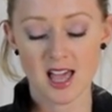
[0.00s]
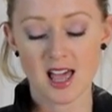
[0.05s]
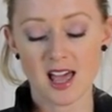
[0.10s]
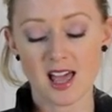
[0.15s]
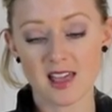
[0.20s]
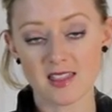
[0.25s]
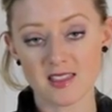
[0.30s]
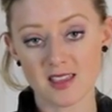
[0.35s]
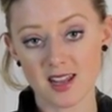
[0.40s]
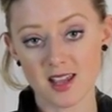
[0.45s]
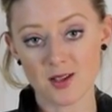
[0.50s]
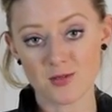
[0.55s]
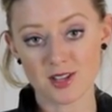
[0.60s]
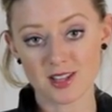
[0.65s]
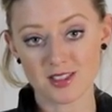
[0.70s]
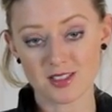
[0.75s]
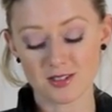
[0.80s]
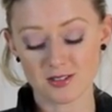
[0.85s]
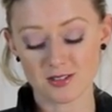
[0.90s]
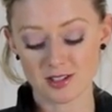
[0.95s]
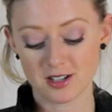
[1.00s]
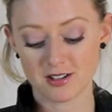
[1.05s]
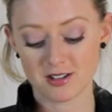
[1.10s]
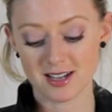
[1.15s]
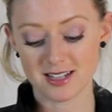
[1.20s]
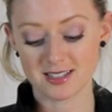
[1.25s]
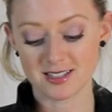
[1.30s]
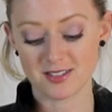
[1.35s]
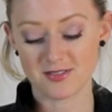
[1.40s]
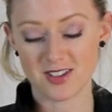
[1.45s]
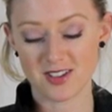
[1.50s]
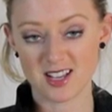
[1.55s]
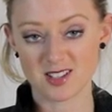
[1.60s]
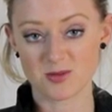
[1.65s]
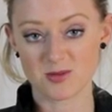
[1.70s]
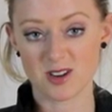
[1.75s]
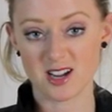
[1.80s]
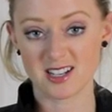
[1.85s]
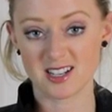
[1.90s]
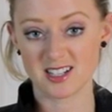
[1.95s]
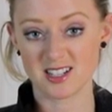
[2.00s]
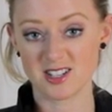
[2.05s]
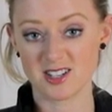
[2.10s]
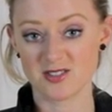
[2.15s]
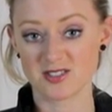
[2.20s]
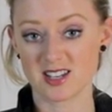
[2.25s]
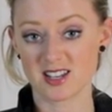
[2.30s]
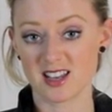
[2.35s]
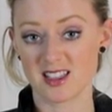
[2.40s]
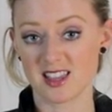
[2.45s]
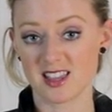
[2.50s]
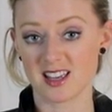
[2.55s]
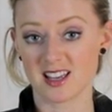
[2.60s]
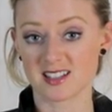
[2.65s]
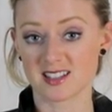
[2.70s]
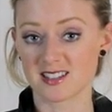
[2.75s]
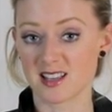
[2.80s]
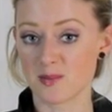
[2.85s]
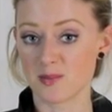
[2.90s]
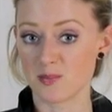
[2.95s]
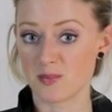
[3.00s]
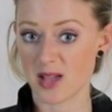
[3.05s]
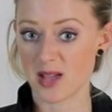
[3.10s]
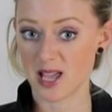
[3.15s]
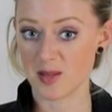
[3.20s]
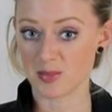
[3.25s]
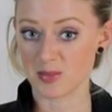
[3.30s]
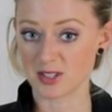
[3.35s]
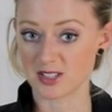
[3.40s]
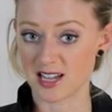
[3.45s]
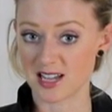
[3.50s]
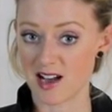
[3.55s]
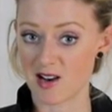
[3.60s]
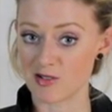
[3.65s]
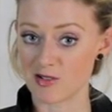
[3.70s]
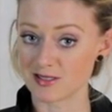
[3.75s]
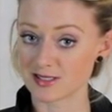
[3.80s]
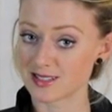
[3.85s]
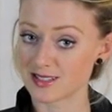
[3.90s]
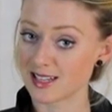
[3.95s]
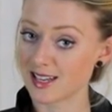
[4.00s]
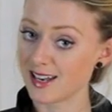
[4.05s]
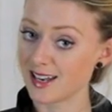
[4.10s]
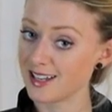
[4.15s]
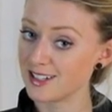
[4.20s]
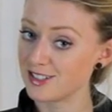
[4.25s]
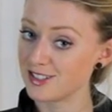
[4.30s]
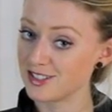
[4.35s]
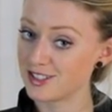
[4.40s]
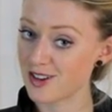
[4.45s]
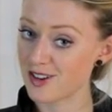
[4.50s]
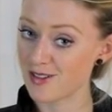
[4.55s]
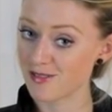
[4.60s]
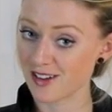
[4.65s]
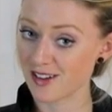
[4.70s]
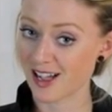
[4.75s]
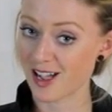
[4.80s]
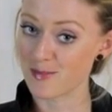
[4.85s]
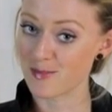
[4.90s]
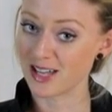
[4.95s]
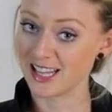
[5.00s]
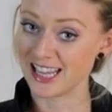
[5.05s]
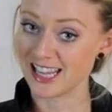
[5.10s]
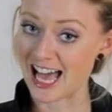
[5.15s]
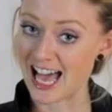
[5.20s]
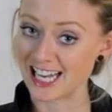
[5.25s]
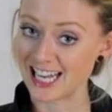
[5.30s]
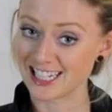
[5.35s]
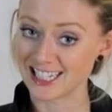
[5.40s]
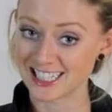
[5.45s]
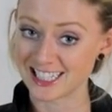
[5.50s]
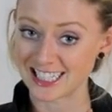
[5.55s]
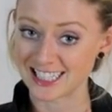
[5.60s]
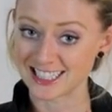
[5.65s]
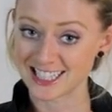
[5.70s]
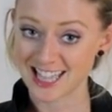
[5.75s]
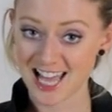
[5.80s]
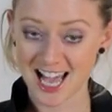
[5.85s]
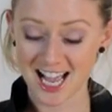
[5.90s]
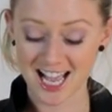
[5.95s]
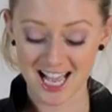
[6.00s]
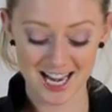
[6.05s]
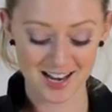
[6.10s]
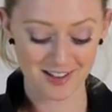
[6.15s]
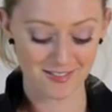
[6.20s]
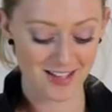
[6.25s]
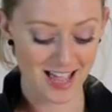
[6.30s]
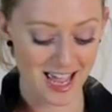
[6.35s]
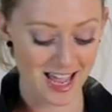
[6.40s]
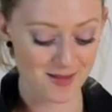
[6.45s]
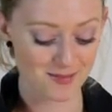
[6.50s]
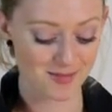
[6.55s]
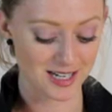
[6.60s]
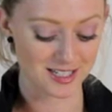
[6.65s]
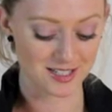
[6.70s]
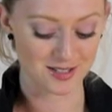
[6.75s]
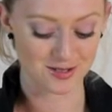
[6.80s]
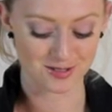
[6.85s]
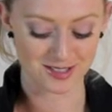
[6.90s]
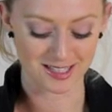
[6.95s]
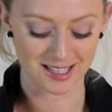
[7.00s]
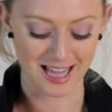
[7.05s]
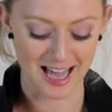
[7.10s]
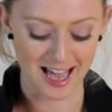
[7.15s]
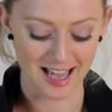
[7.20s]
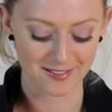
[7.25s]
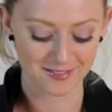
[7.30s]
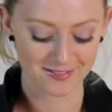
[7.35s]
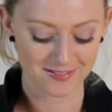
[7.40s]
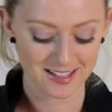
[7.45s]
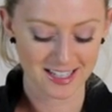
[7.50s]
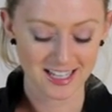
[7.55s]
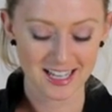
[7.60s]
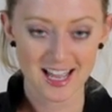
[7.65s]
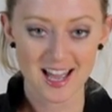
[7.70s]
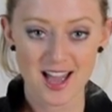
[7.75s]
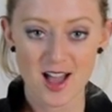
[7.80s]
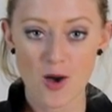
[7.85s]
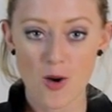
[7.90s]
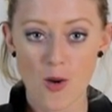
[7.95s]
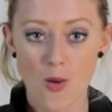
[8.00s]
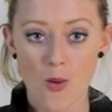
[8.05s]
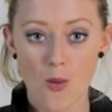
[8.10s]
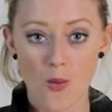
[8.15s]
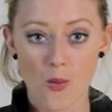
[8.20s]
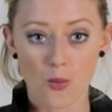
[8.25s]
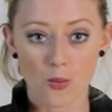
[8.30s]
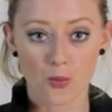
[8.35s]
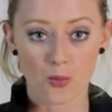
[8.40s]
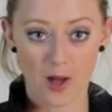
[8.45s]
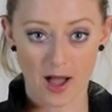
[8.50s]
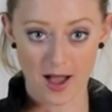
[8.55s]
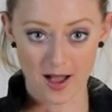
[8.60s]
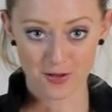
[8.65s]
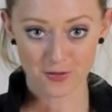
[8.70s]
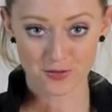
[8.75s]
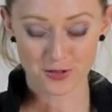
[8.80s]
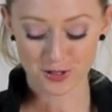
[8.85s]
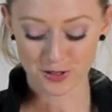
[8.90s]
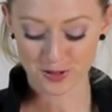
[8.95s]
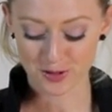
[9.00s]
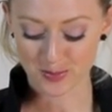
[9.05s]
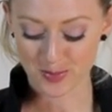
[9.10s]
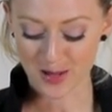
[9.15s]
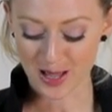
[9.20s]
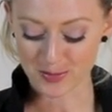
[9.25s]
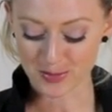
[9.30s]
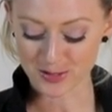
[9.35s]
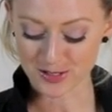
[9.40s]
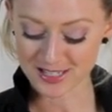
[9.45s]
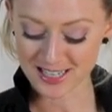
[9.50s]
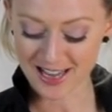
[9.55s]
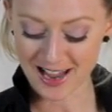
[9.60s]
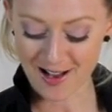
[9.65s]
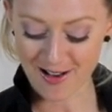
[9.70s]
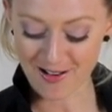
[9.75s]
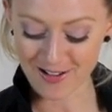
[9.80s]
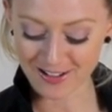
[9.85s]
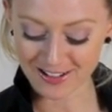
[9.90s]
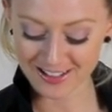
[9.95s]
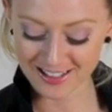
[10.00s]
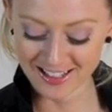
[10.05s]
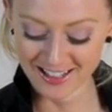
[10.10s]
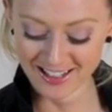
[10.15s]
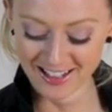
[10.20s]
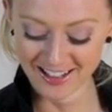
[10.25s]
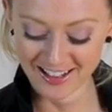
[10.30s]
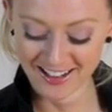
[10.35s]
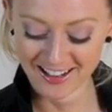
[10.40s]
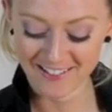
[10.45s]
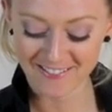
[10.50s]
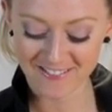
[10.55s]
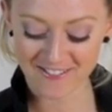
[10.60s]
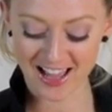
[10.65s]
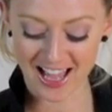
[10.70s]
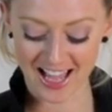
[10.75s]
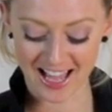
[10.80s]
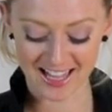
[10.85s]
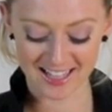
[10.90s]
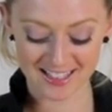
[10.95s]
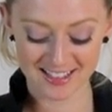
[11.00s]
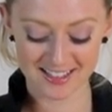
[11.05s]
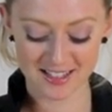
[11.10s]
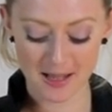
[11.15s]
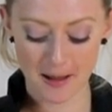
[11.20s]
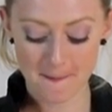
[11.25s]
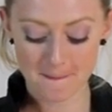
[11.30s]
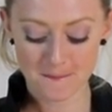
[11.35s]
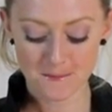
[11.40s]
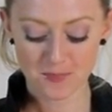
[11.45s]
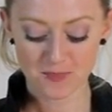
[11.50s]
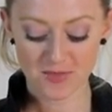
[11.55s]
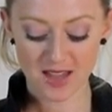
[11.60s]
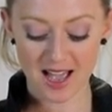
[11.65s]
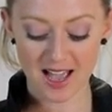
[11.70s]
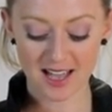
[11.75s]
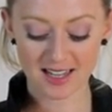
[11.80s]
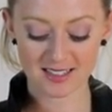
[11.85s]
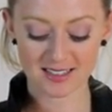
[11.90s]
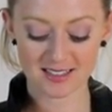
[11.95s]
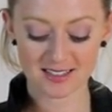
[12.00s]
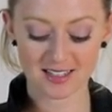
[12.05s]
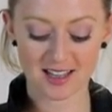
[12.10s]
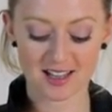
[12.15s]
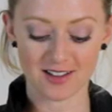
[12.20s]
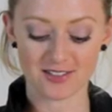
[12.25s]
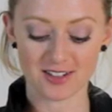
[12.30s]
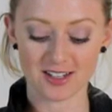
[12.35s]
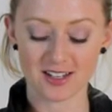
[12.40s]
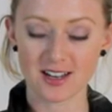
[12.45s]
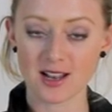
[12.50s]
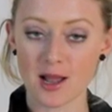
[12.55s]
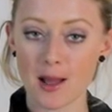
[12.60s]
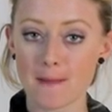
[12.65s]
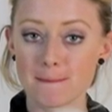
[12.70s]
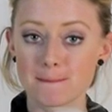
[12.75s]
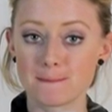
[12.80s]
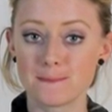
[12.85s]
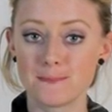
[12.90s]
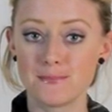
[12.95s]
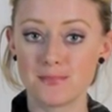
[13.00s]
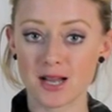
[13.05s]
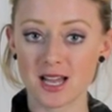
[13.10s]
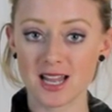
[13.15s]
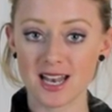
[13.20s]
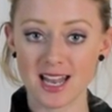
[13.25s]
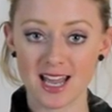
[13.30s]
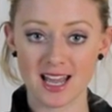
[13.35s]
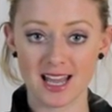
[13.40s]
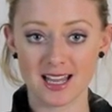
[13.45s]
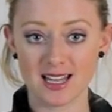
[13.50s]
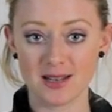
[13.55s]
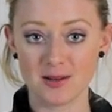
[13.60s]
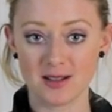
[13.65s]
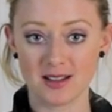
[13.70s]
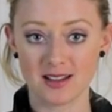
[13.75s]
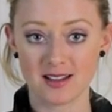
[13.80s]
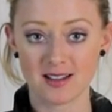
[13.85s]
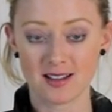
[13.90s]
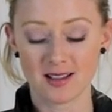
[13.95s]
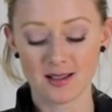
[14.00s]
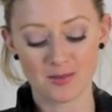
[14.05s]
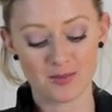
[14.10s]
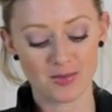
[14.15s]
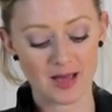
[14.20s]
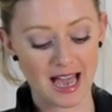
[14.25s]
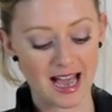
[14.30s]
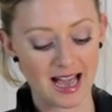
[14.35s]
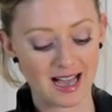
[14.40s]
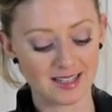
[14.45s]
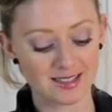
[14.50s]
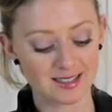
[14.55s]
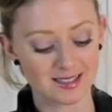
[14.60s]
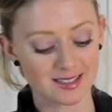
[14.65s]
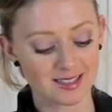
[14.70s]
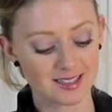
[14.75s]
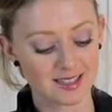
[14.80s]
And then I went through a crazy phase where I didn't use anything except paper towels, and I don't recommend that because that kind of ate my toes alive. After the paper towel phase, I discovered Bunhead Pads.